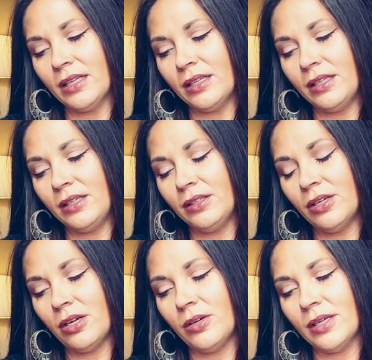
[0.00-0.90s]
you
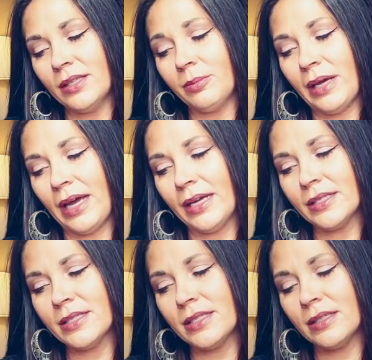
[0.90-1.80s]
know, in the
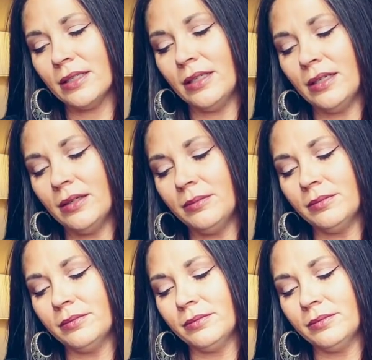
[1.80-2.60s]
past, um,